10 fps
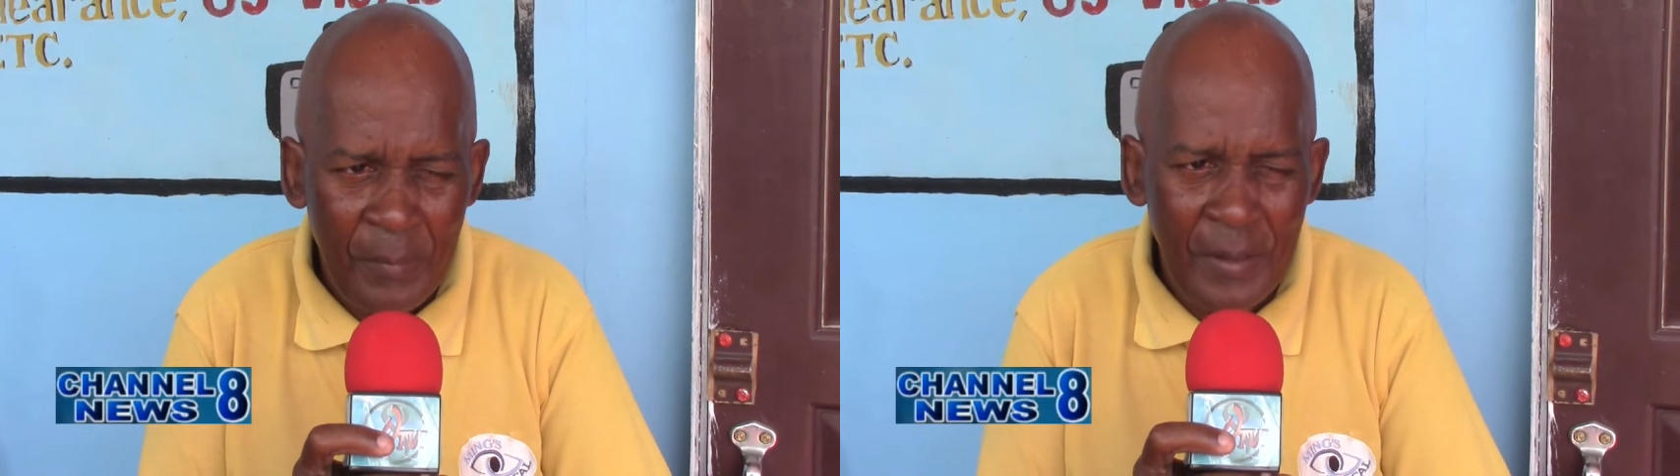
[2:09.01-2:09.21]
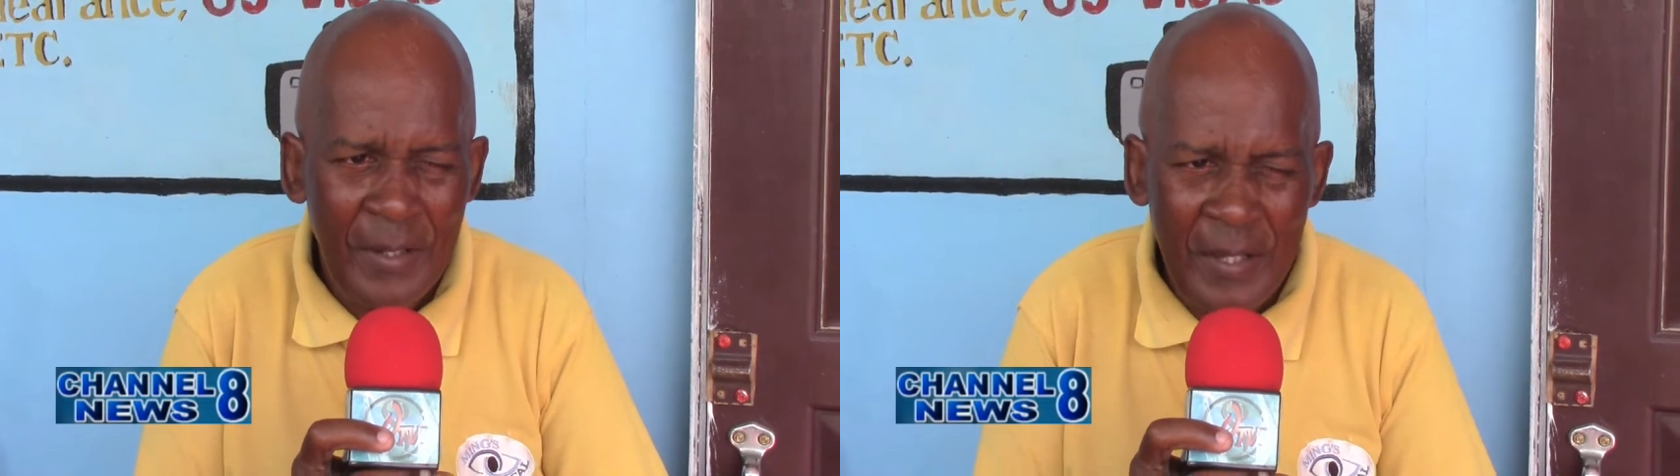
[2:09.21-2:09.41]

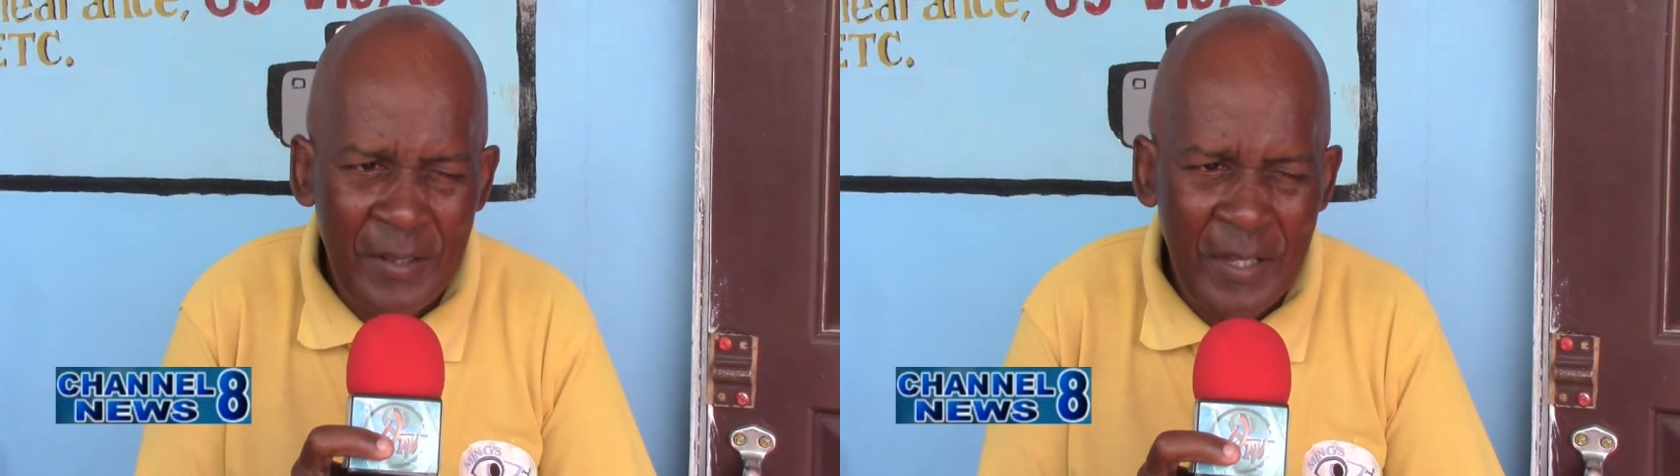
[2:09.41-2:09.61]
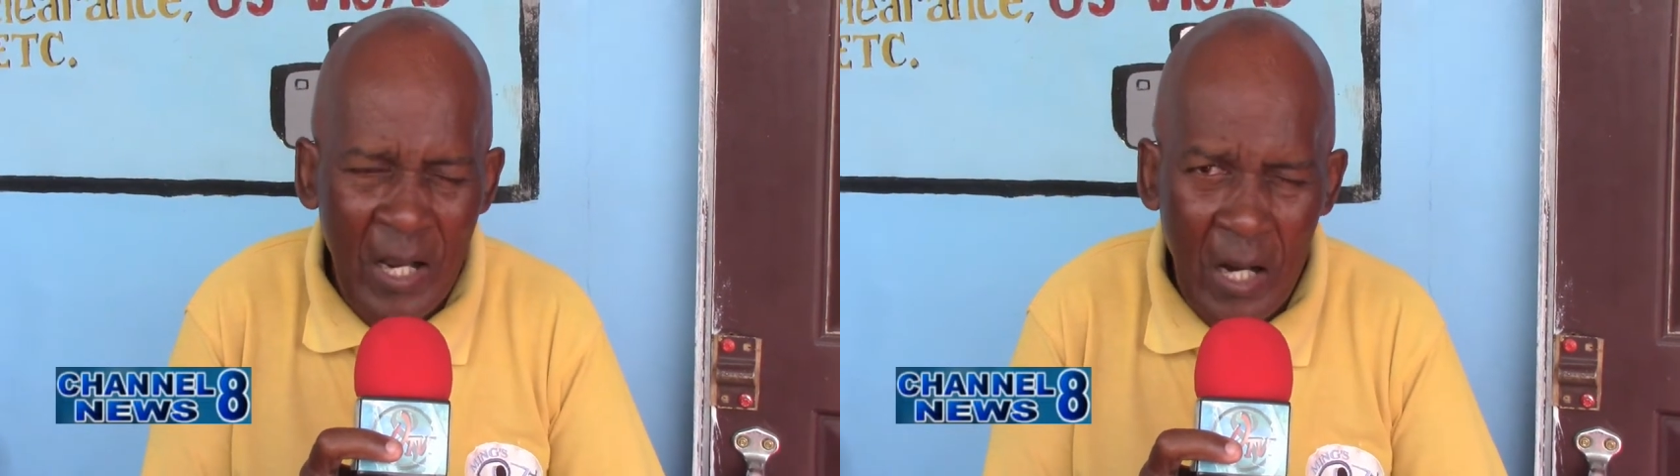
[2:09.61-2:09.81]
They
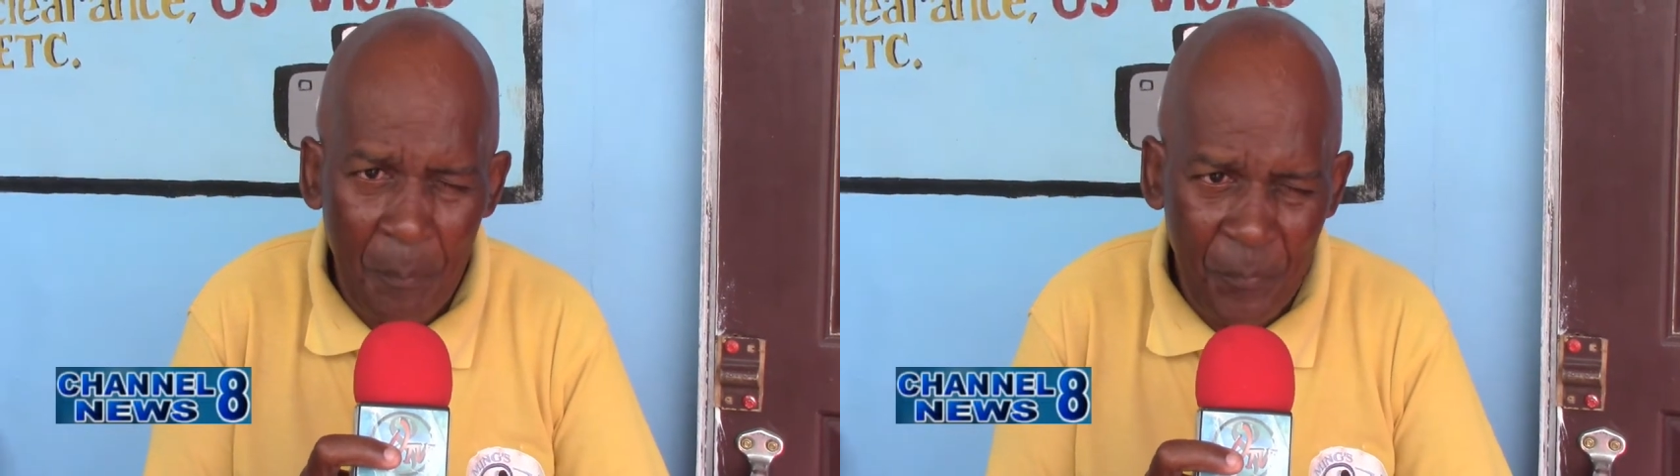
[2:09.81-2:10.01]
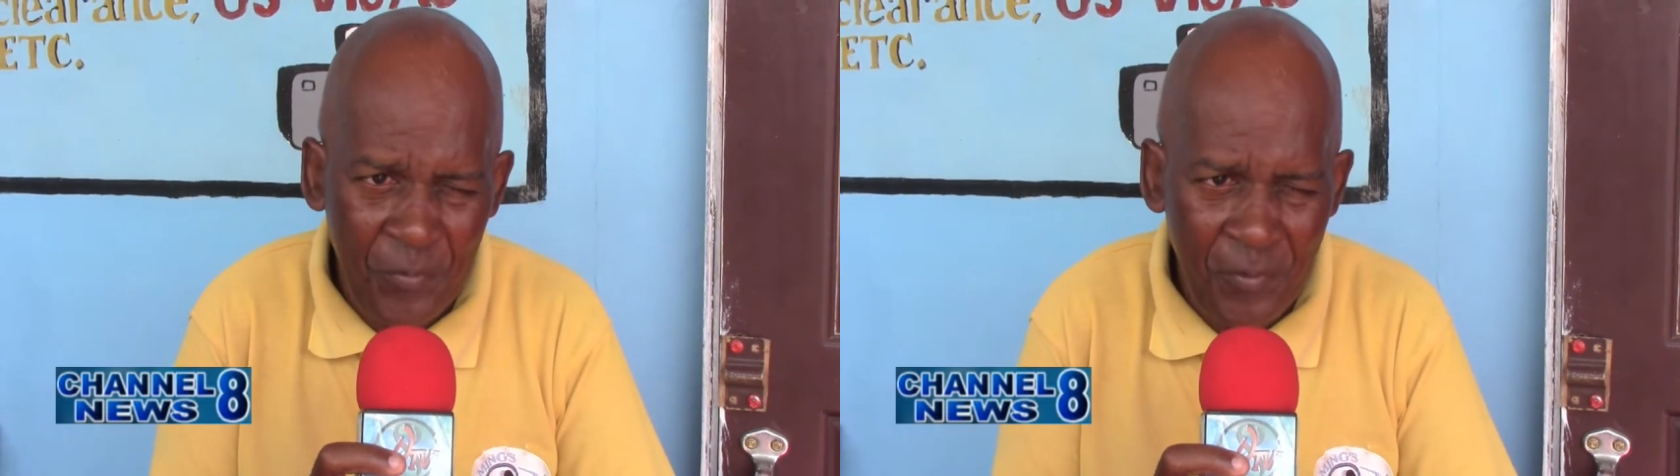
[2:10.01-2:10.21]
did ten
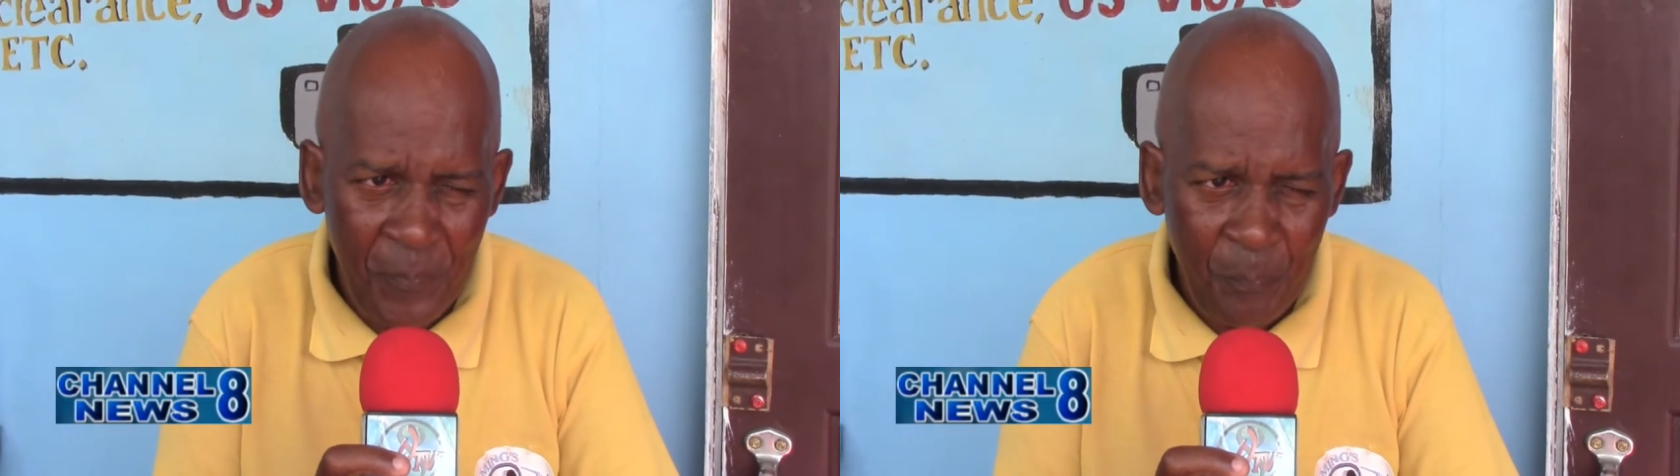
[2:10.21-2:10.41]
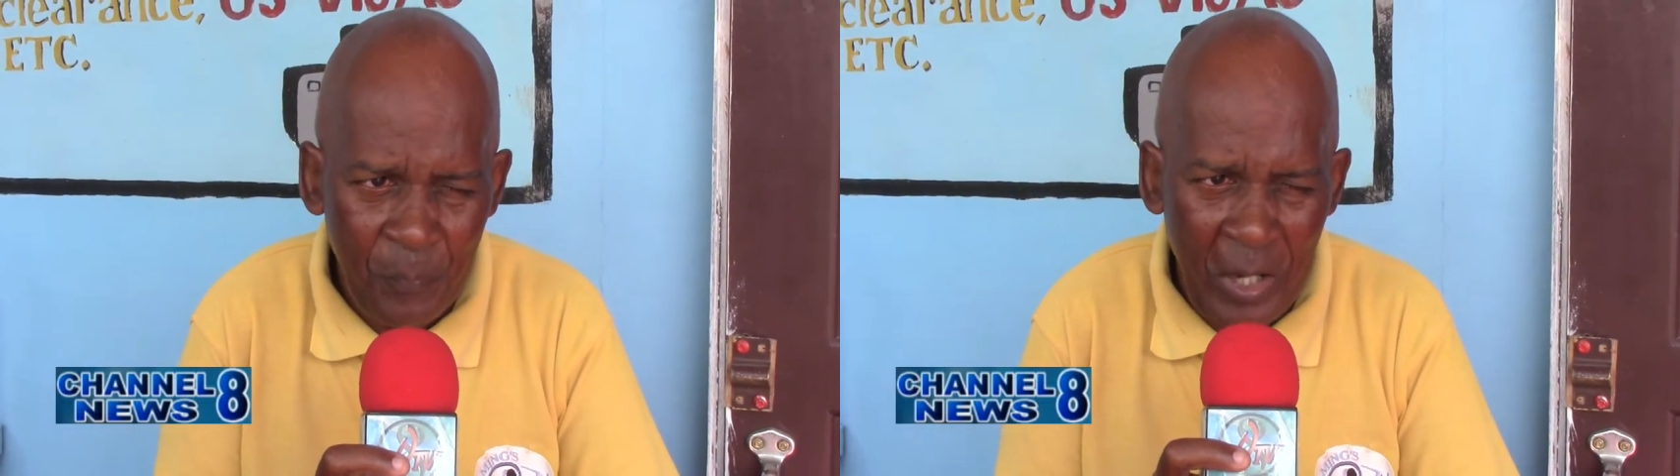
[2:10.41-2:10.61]
laps,
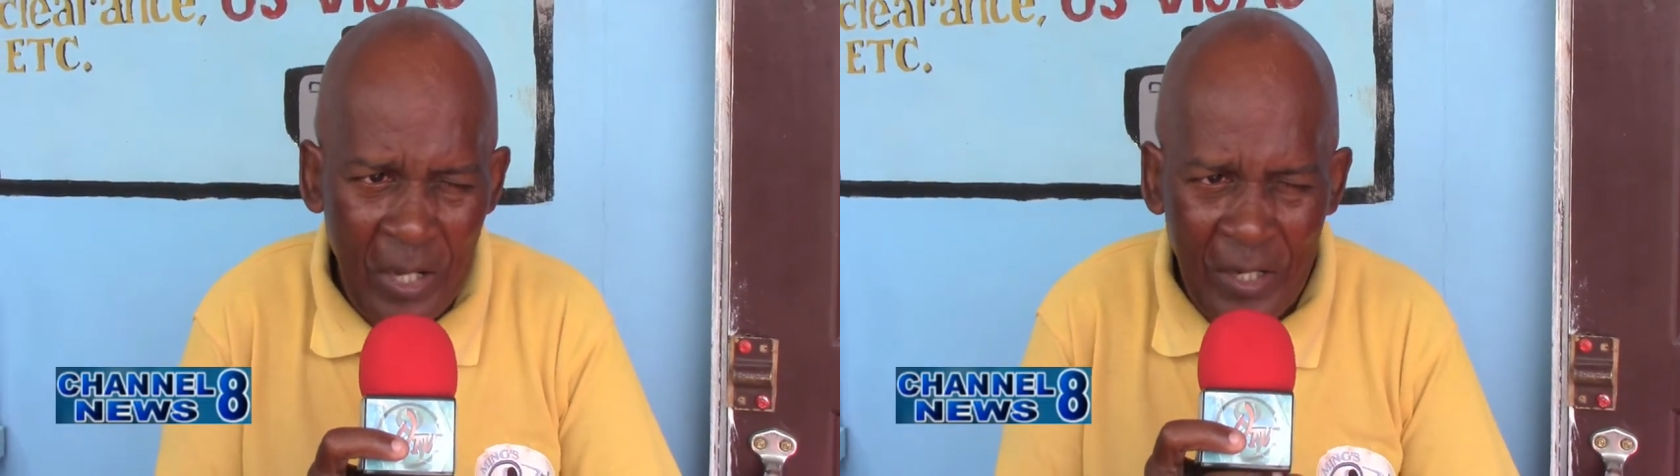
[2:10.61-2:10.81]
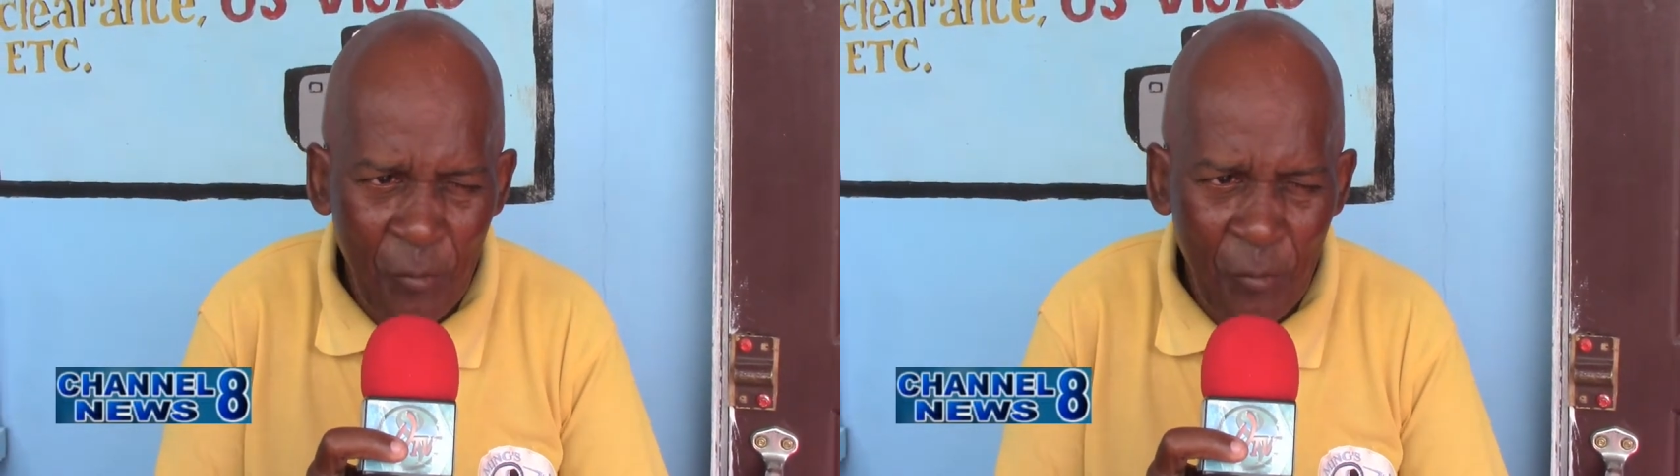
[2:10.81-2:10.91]
and that